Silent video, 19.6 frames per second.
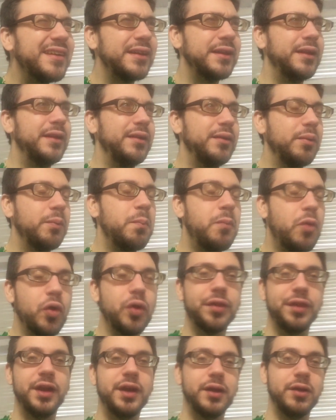and
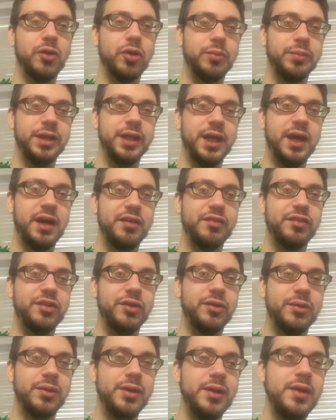more than I normally have to.